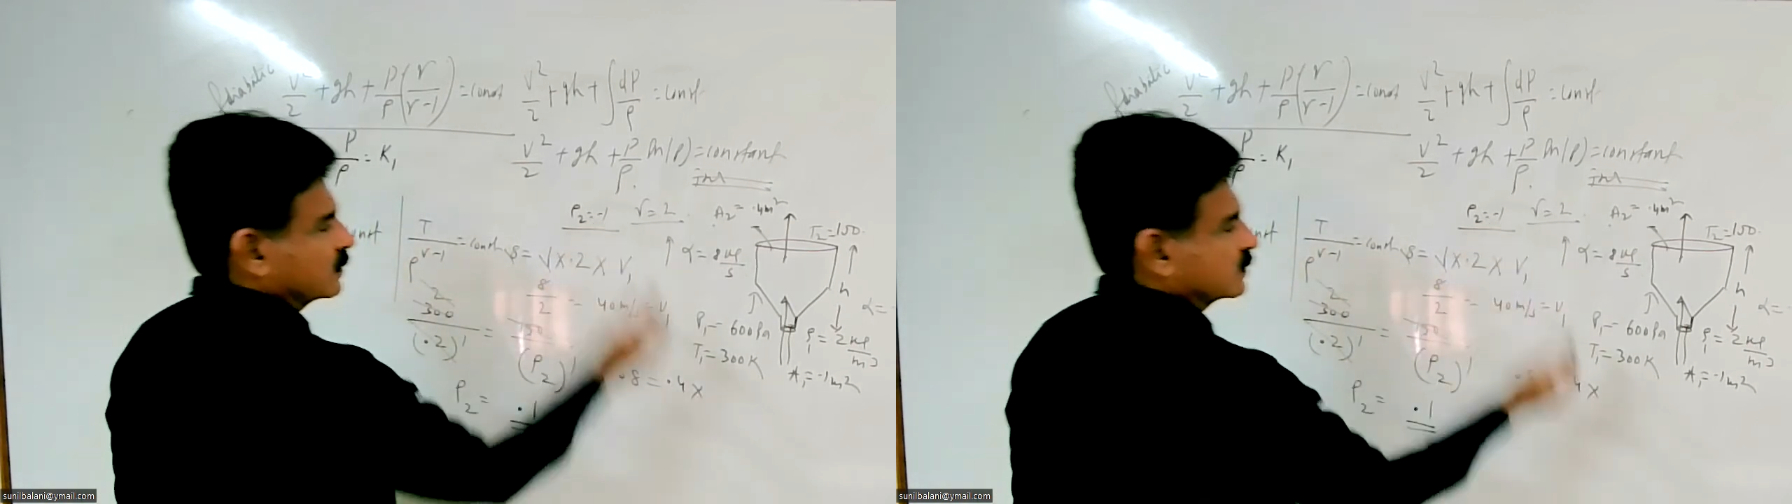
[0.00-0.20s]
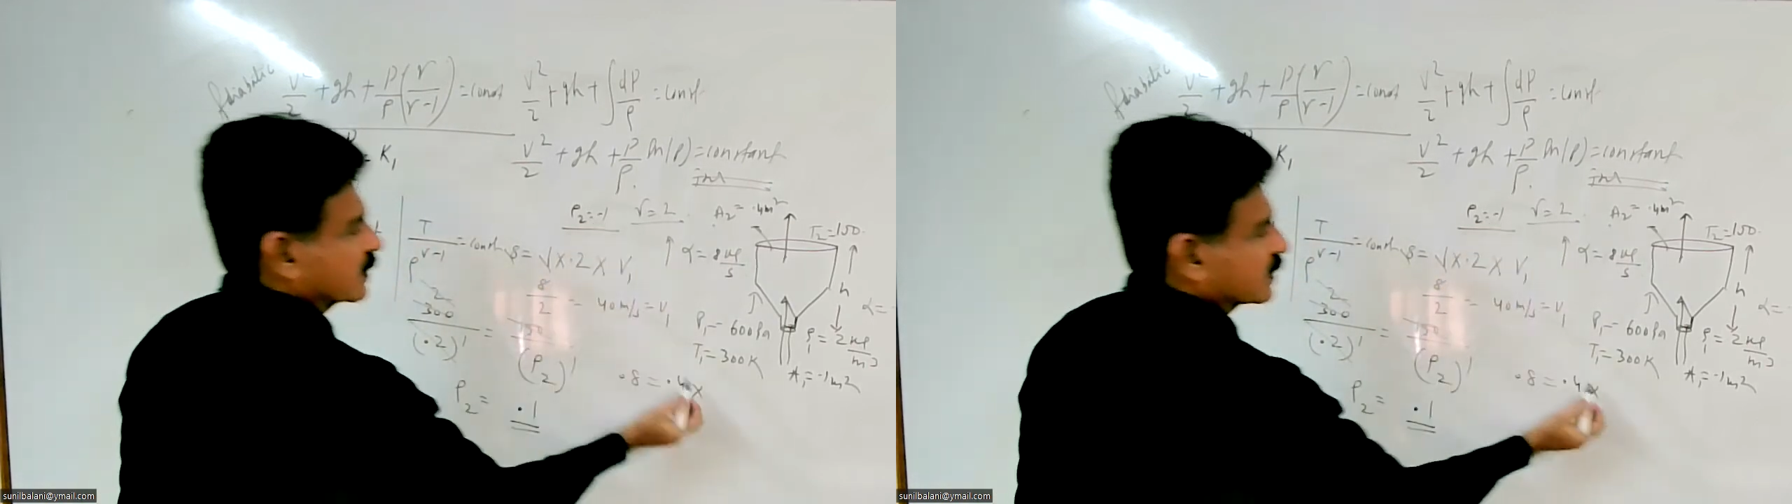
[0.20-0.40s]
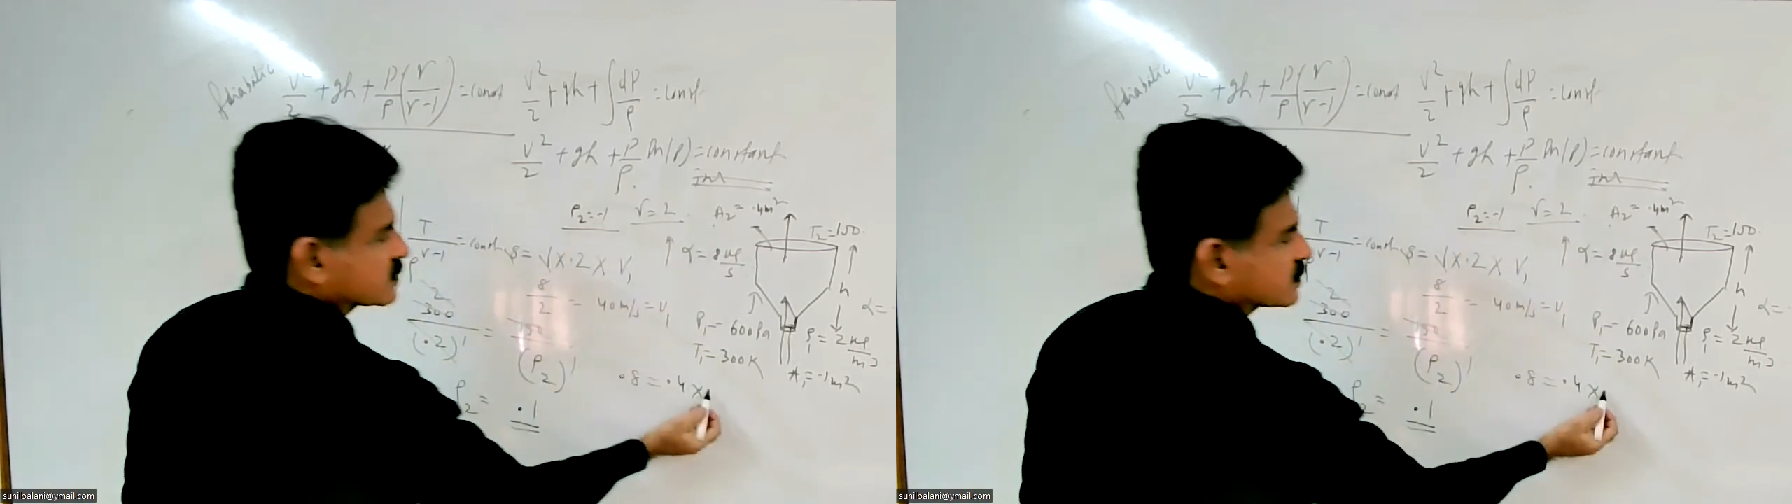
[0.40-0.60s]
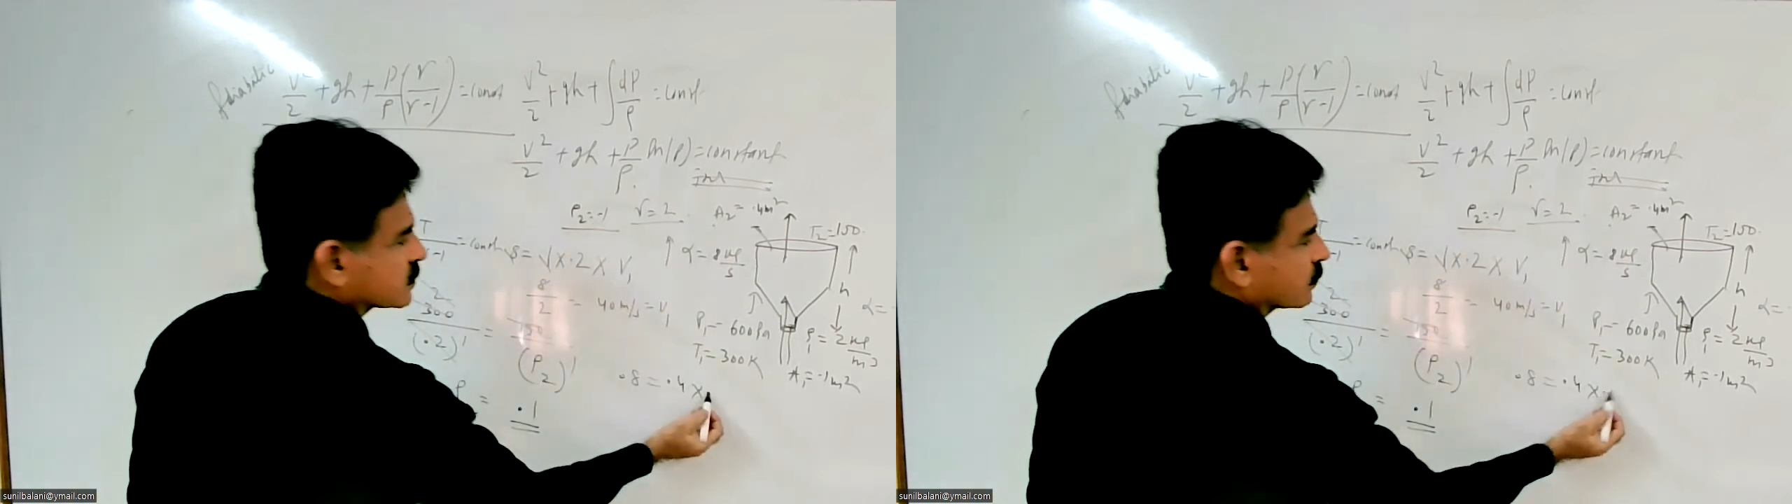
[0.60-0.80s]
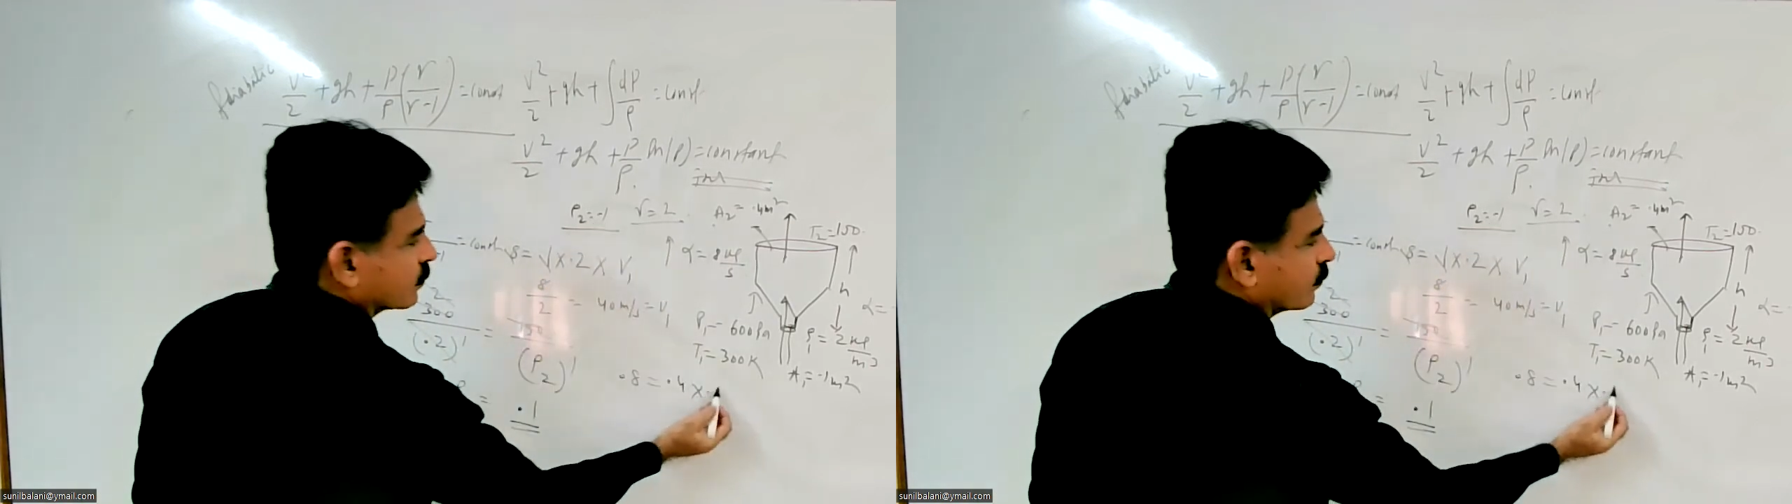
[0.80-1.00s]
that
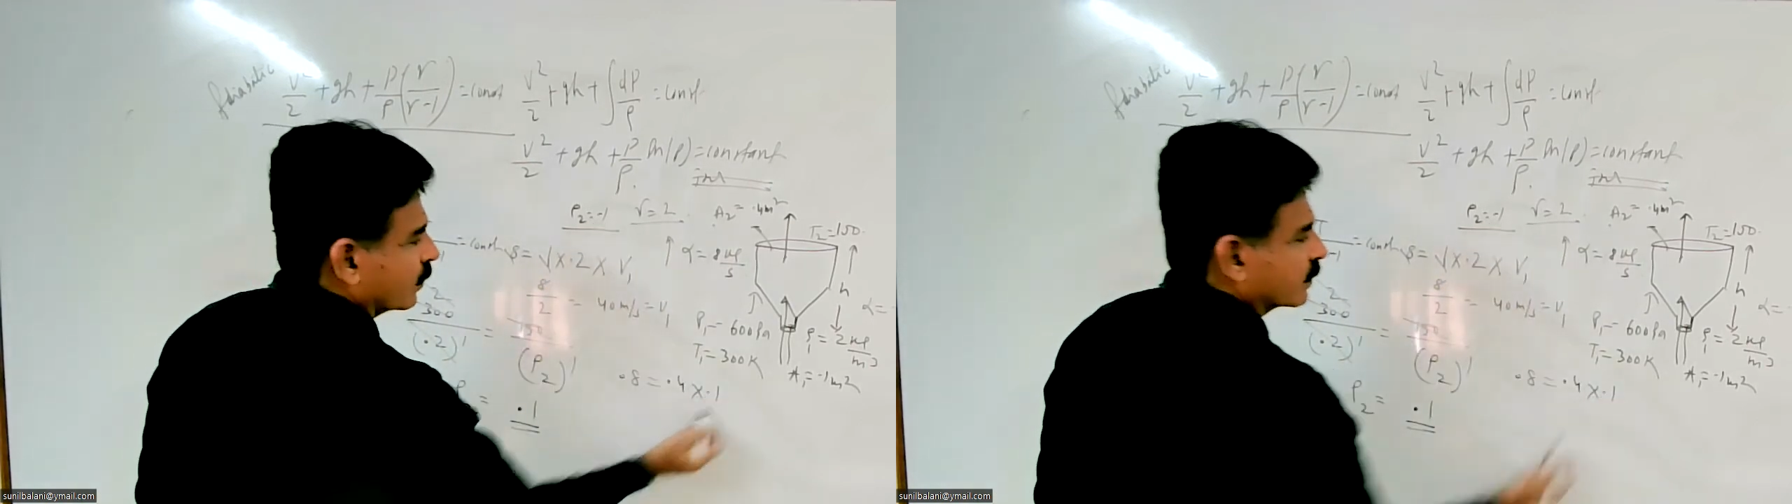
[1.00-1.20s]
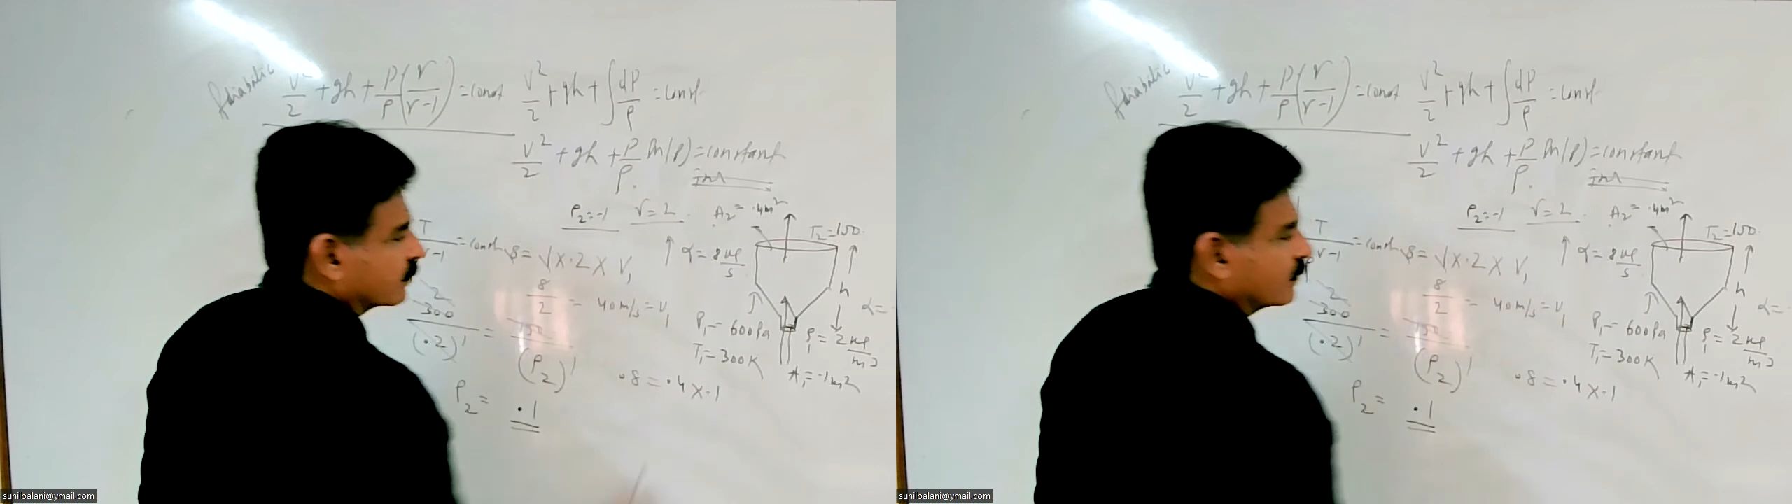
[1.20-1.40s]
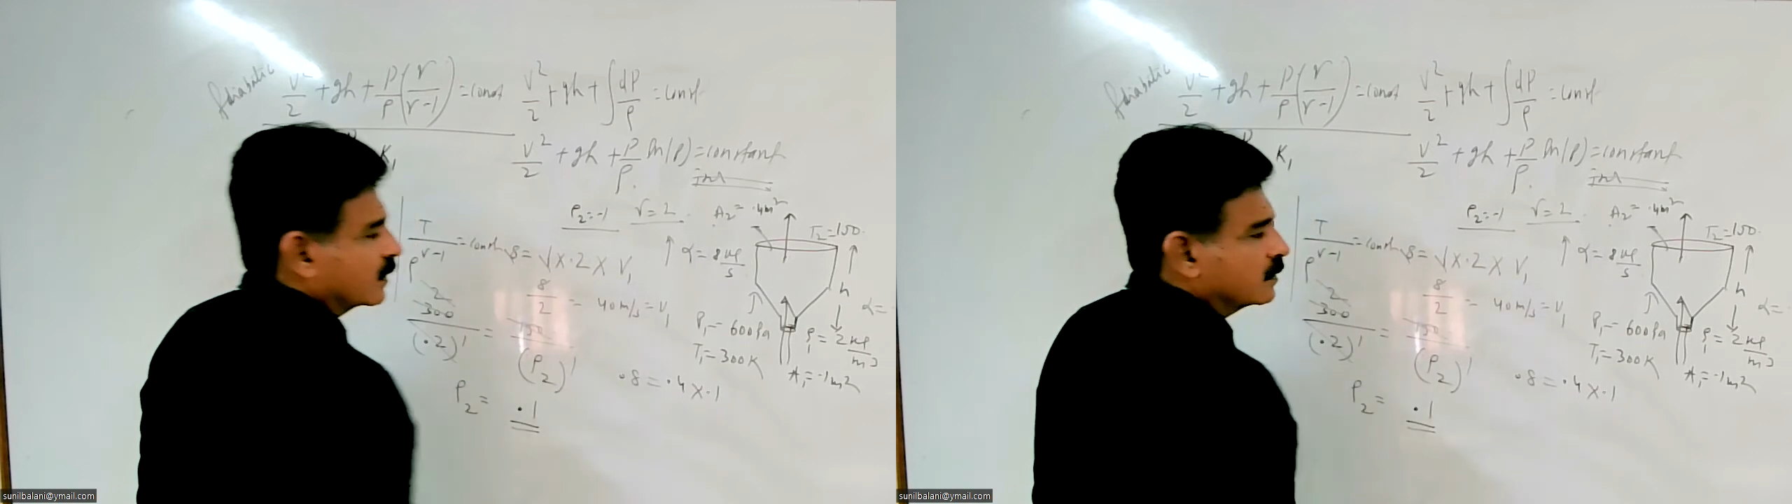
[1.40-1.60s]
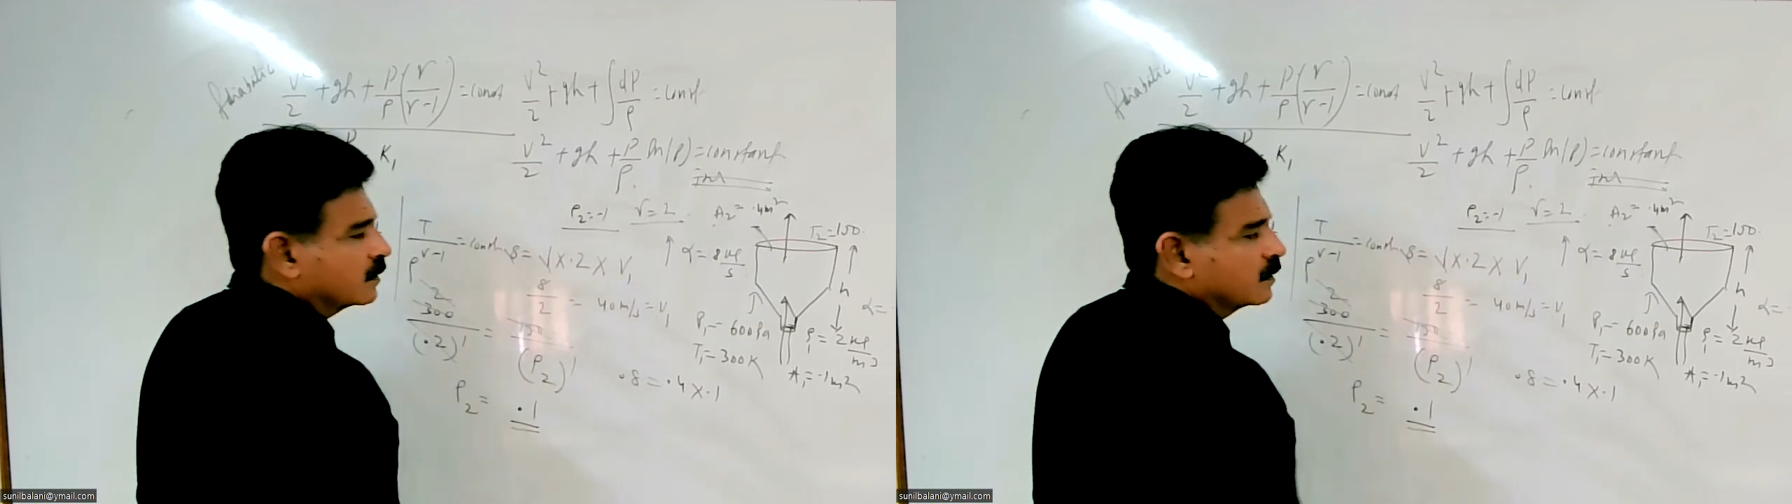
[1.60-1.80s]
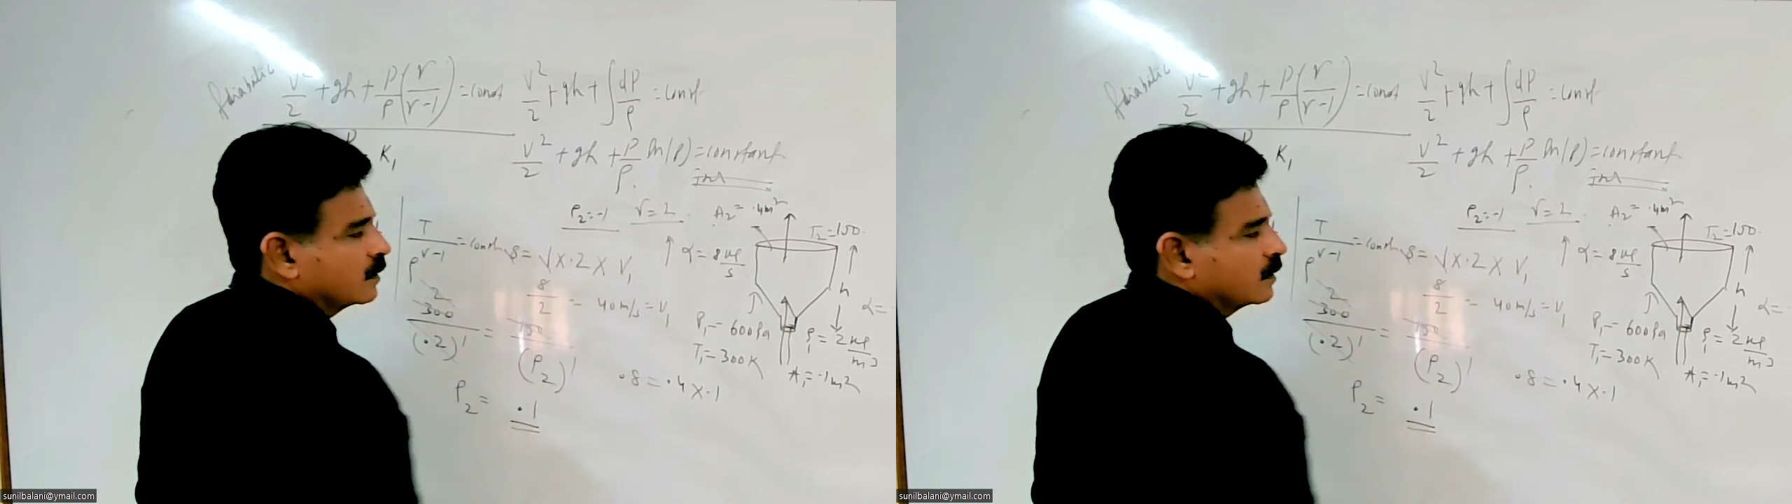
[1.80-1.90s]
is 0.1,